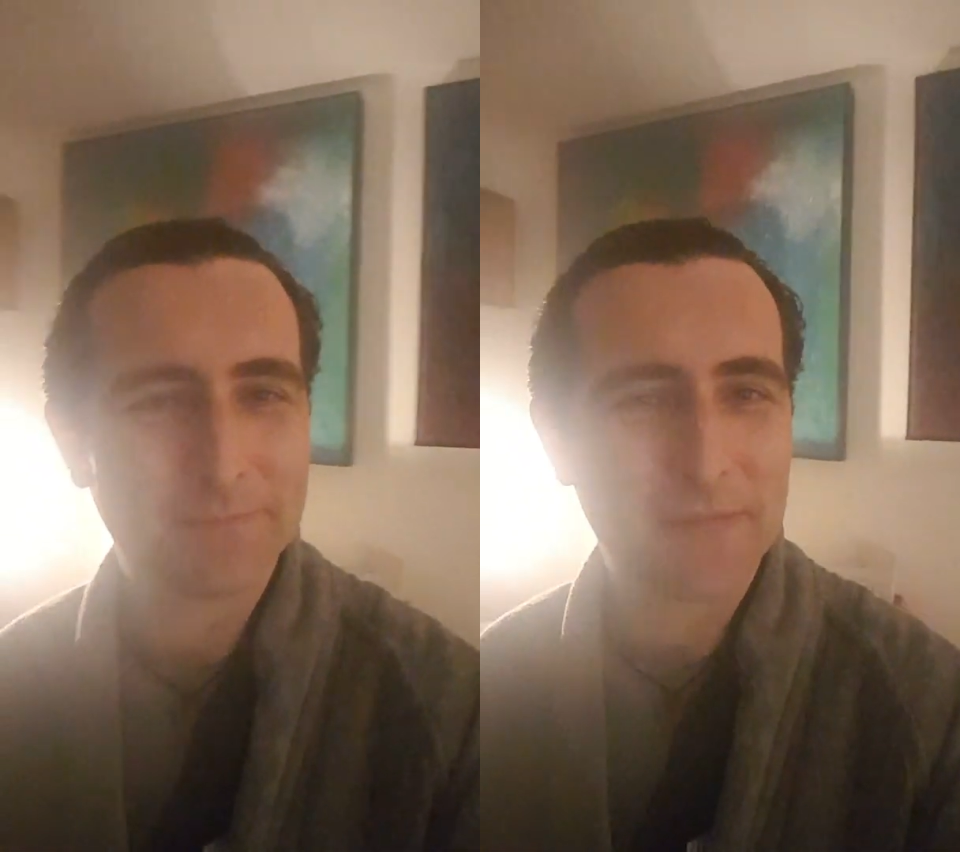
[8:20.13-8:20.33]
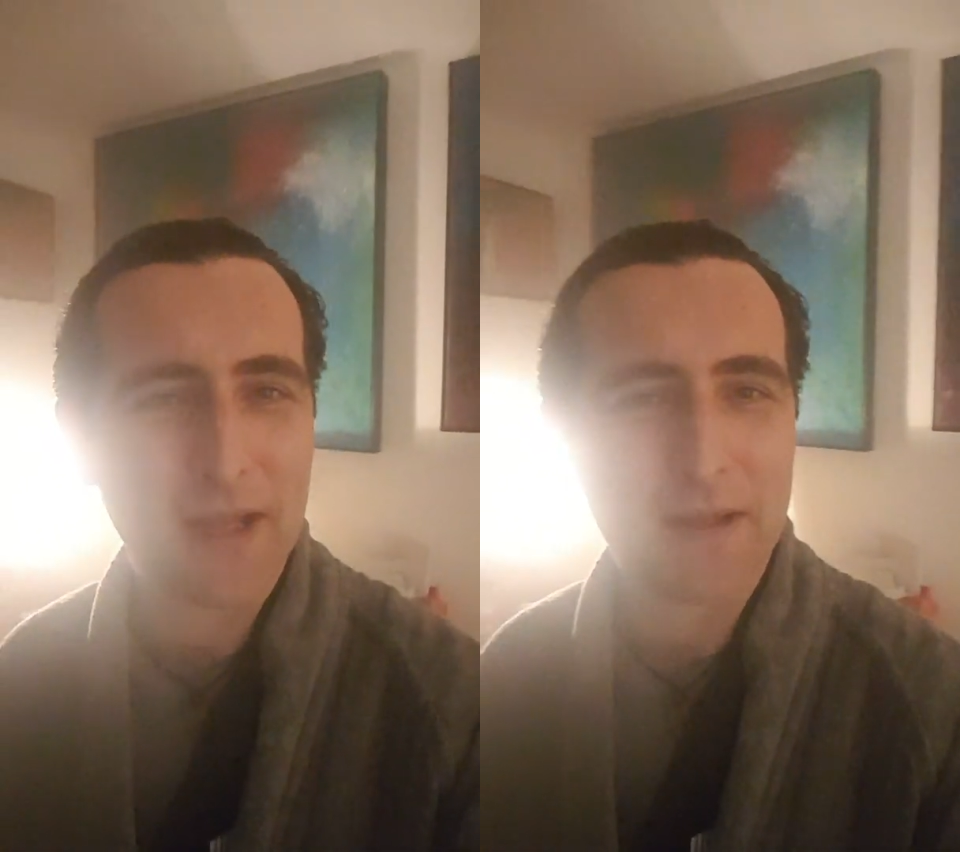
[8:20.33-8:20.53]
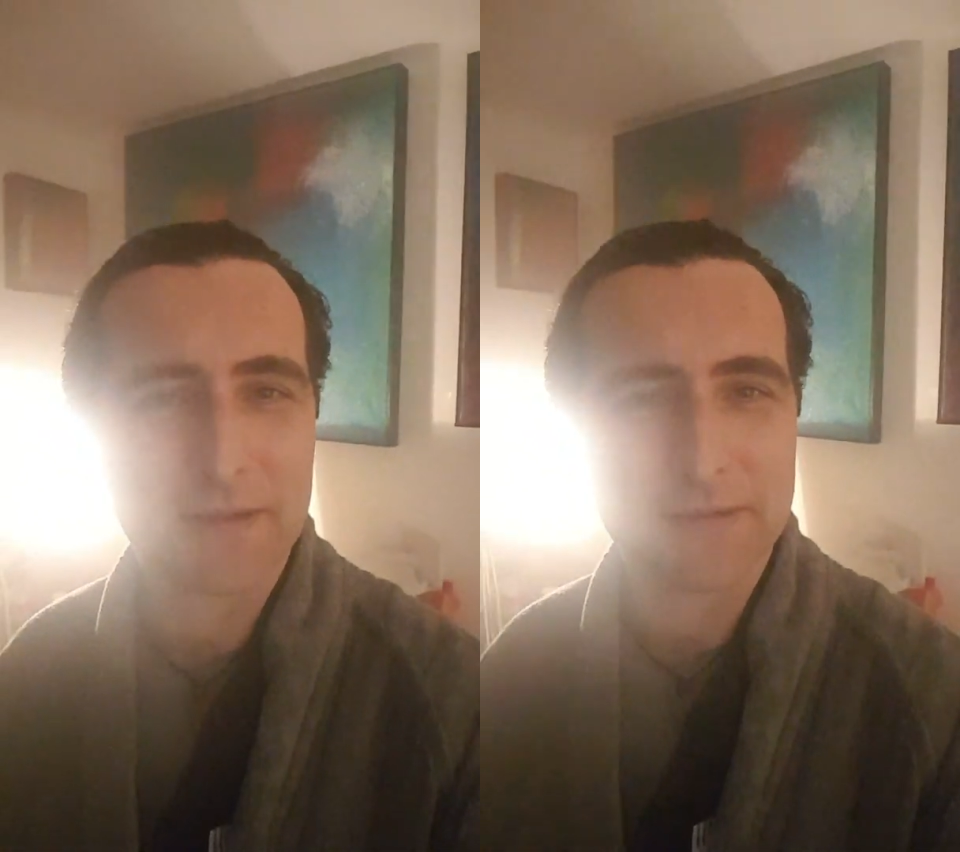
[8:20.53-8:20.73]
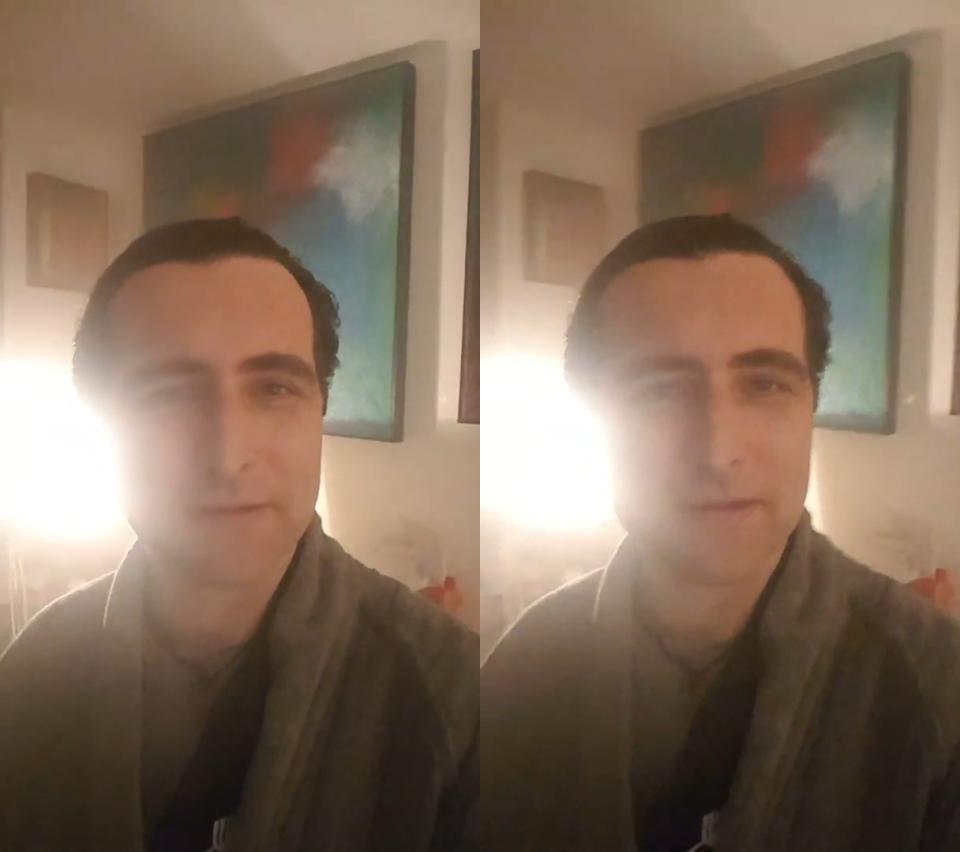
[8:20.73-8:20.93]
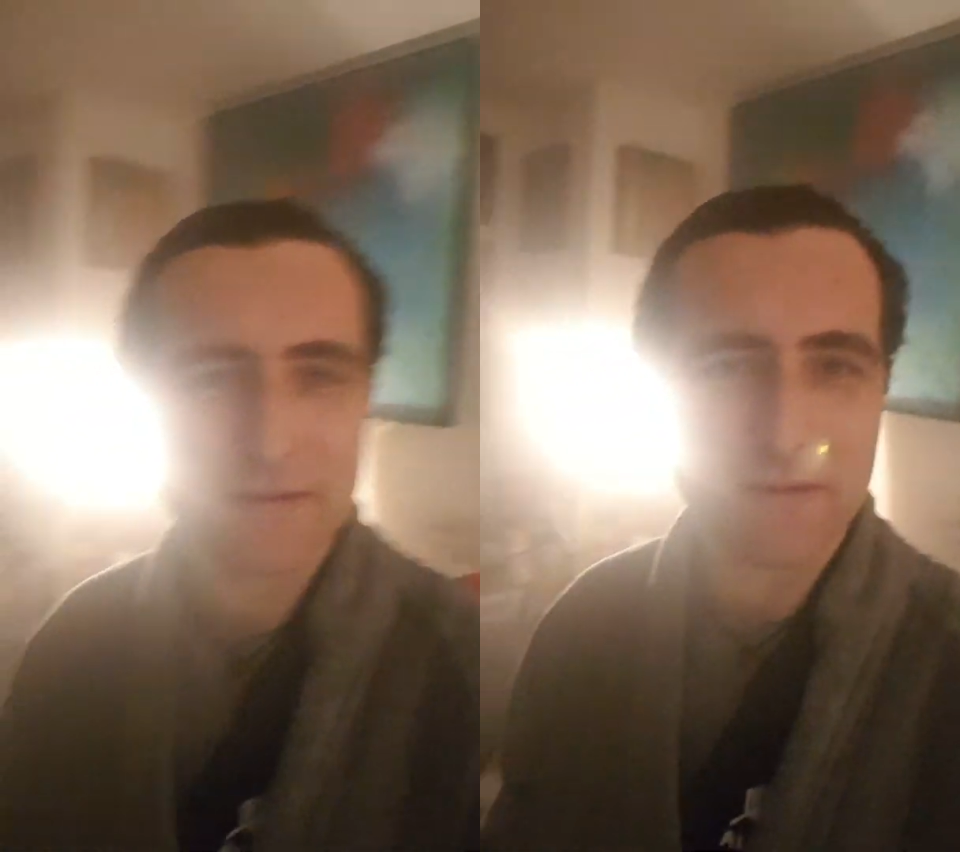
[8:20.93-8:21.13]
Yeah.
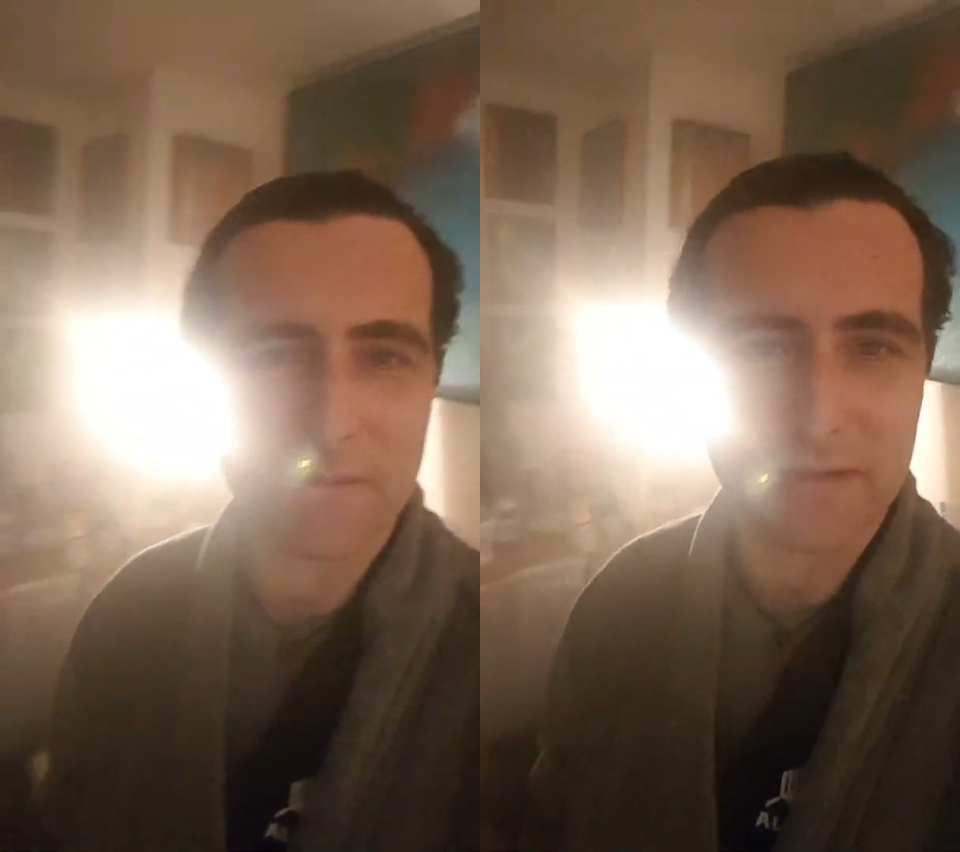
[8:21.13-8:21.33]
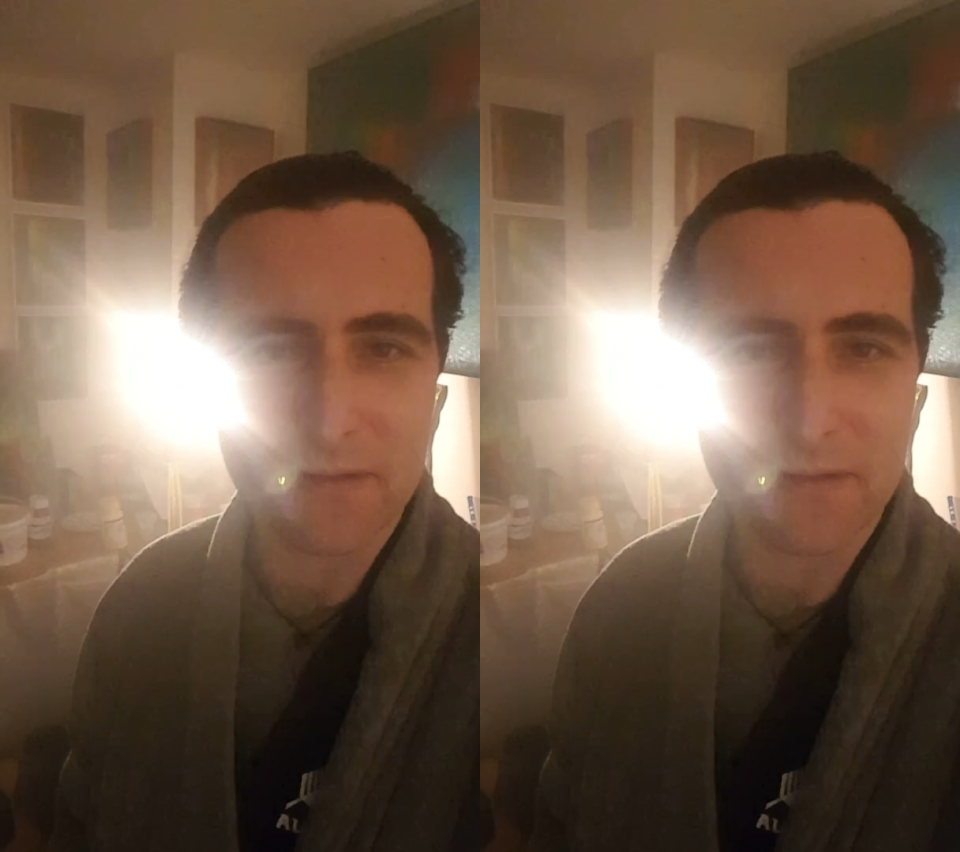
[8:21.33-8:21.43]
So I'm in a